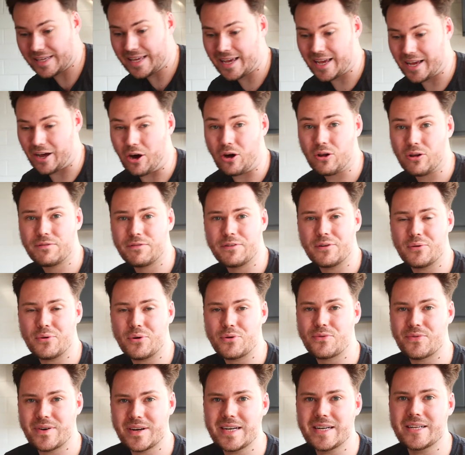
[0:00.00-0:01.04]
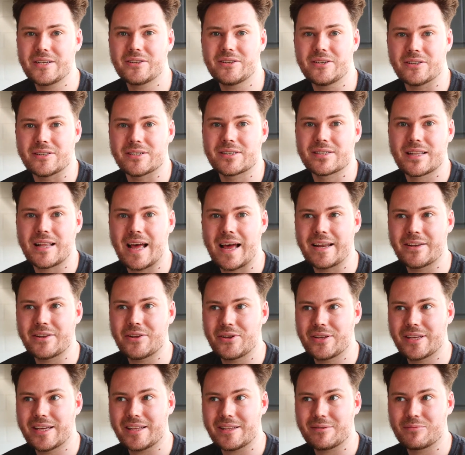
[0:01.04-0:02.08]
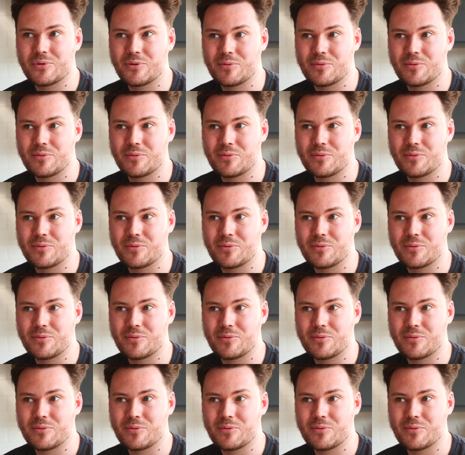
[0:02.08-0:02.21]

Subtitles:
Yeah, Ulfa are really good and you can get them